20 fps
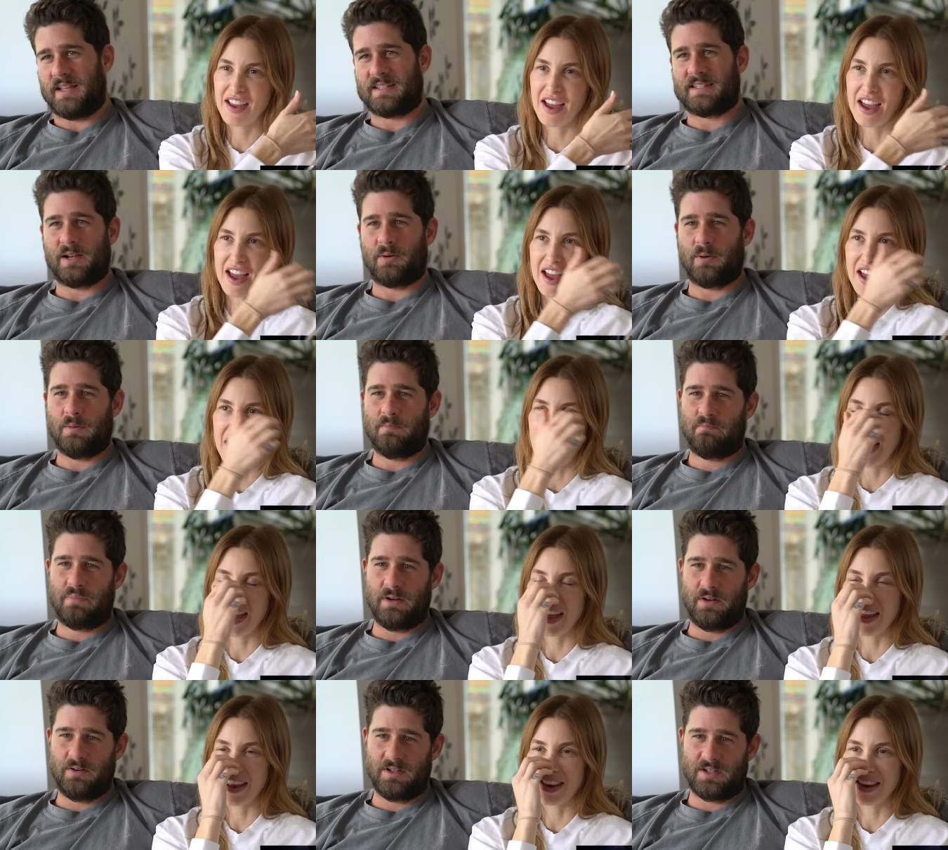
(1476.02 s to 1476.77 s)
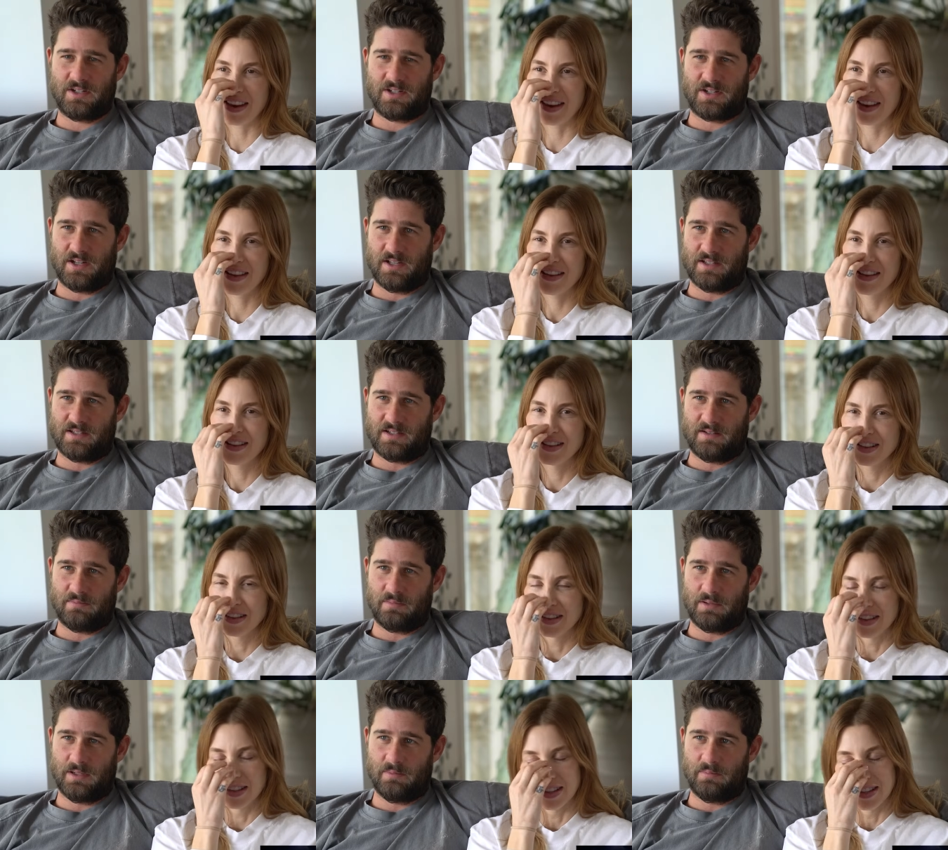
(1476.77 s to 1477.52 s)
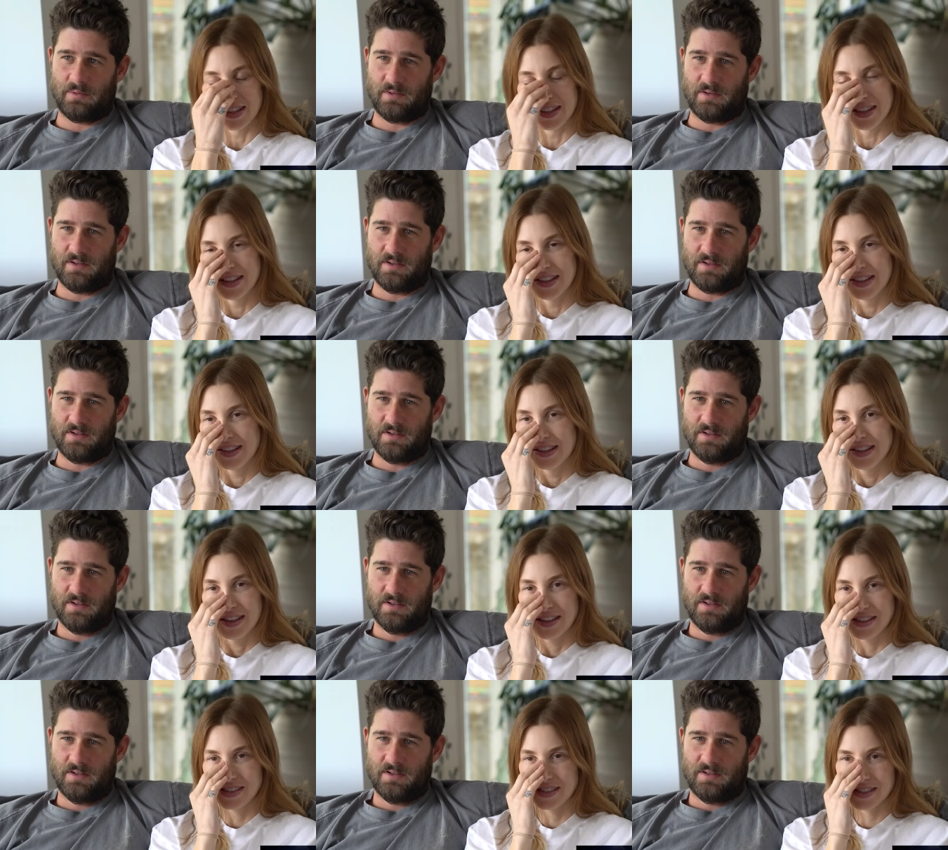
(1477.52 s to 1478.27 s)
Speaker 1: That's like what Buddhist does to people.
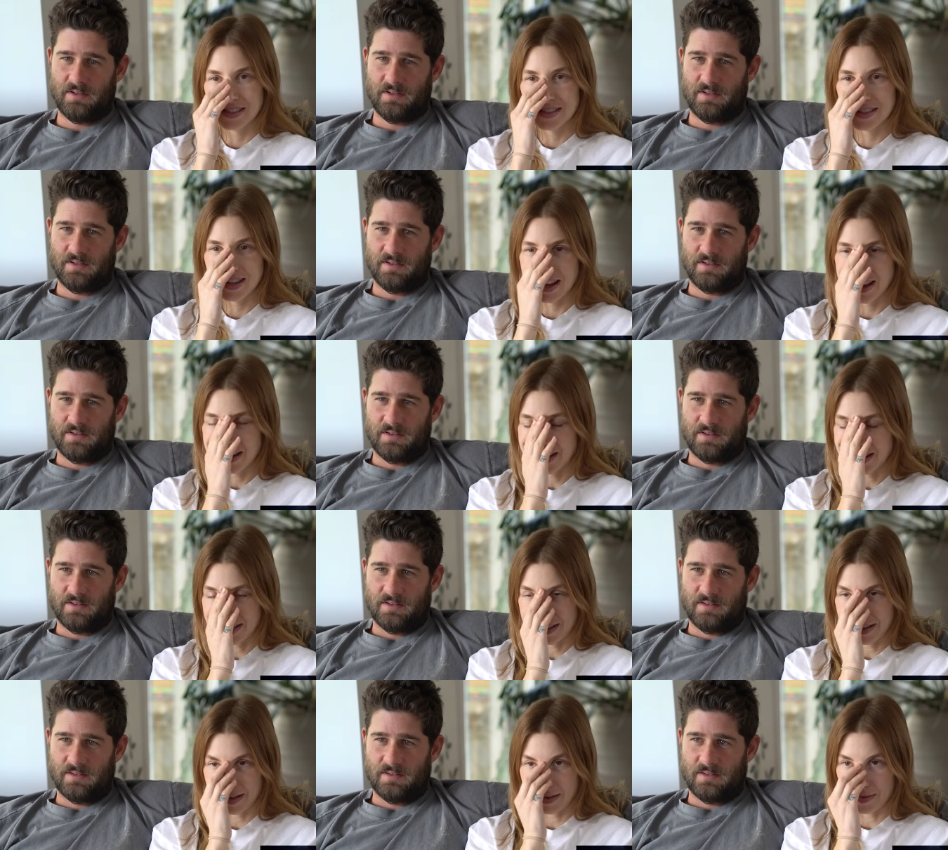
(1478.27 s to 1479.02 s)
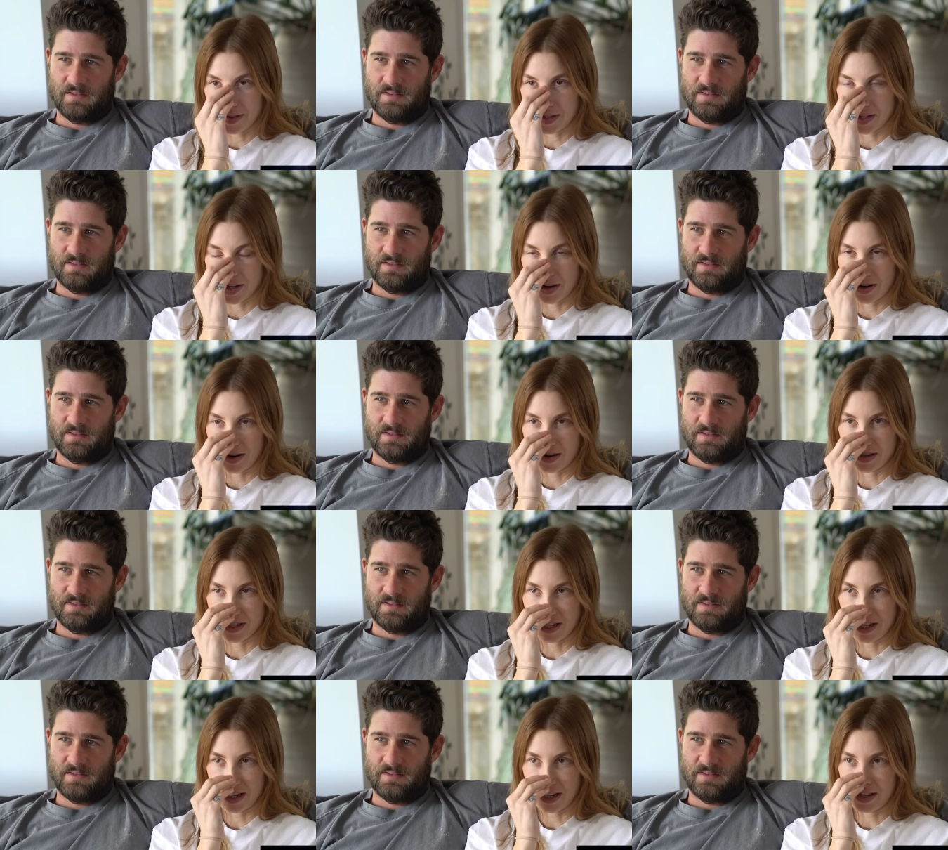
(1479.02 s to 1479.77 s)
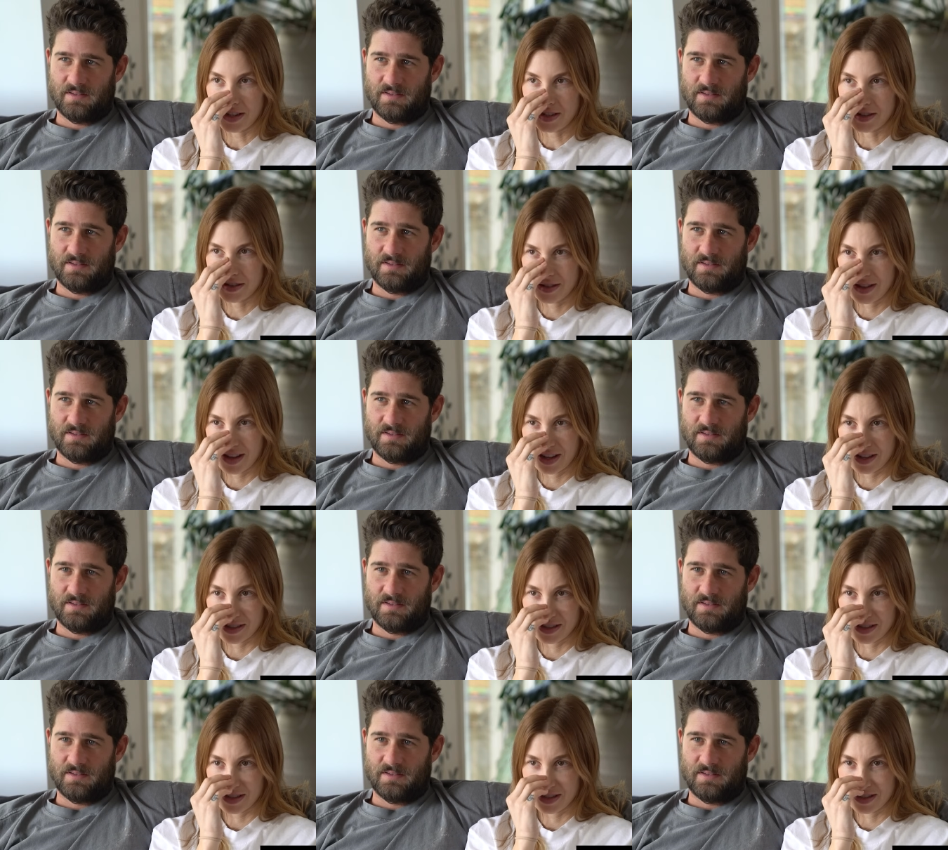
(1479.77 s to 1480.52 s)
Speaker 2: It's just like an immature teenager
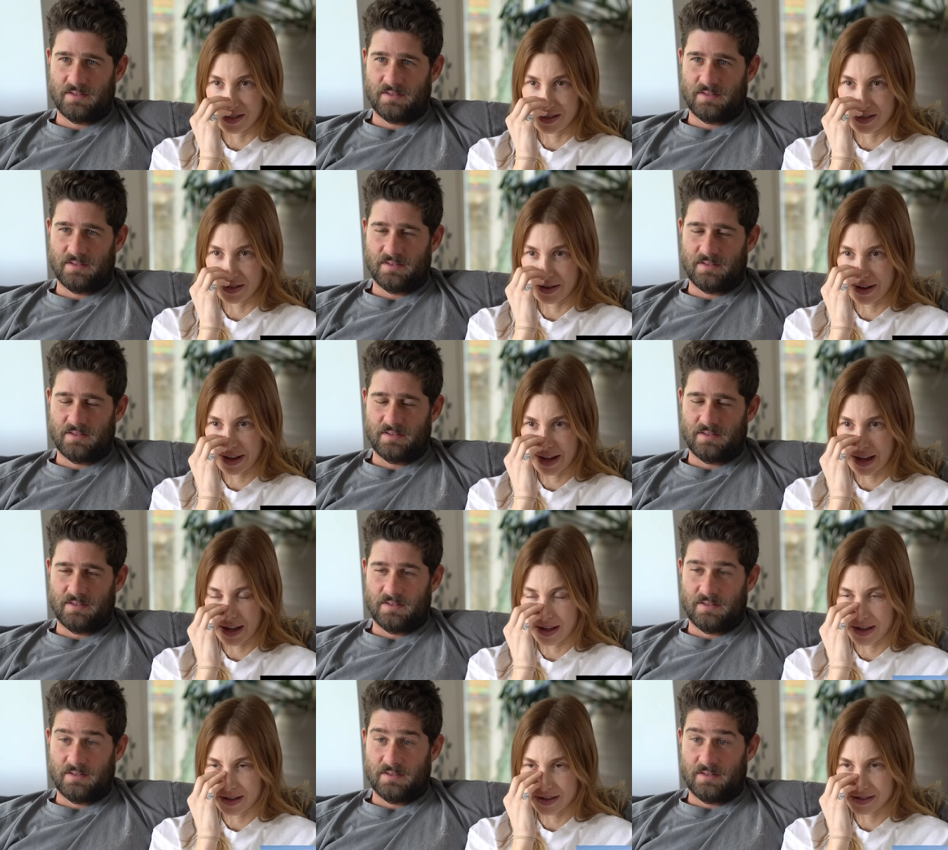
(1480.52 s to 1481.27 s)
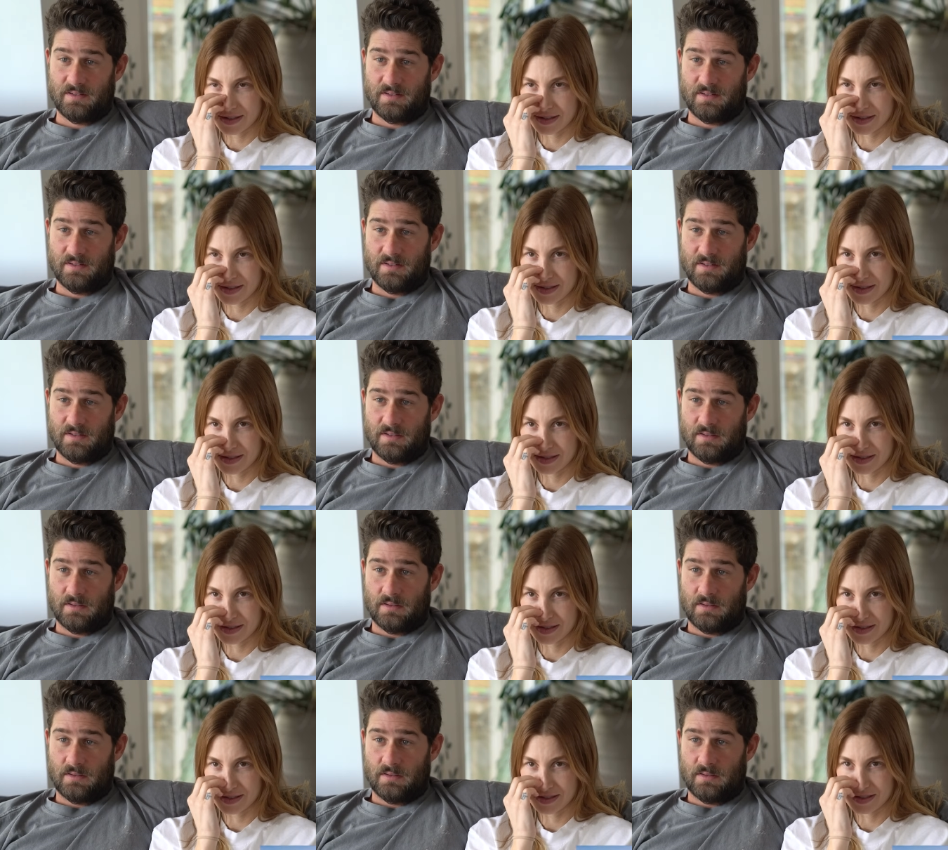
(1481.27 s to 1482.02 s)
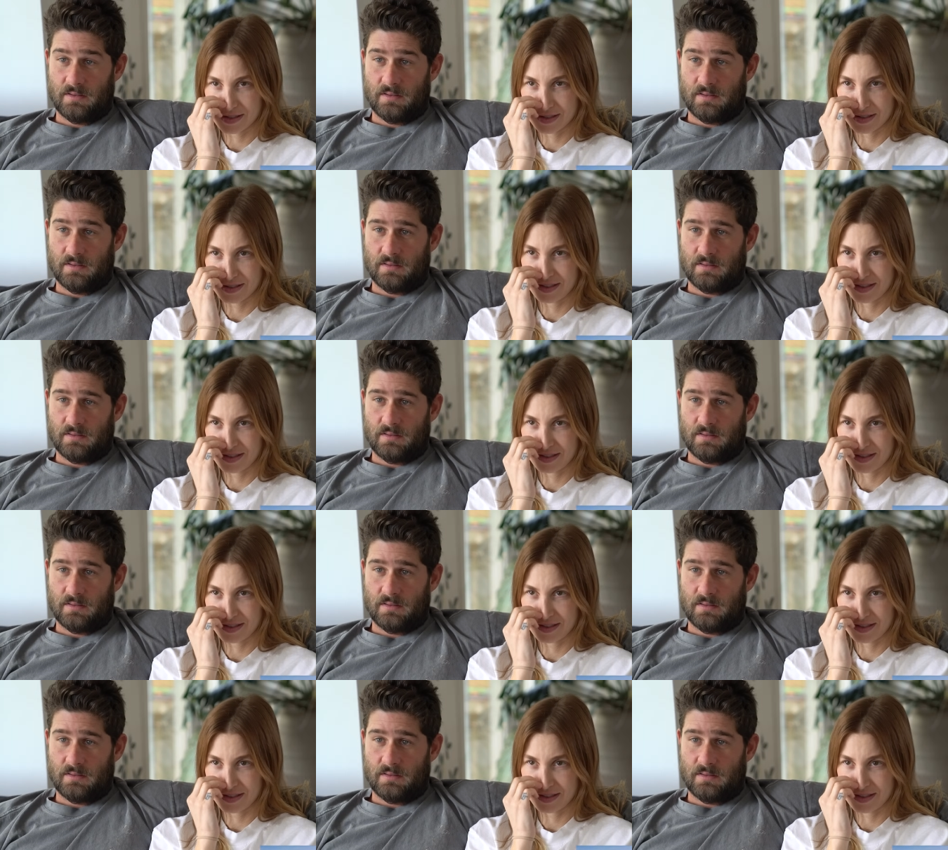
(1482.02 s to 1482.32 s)
thing to do, I guess.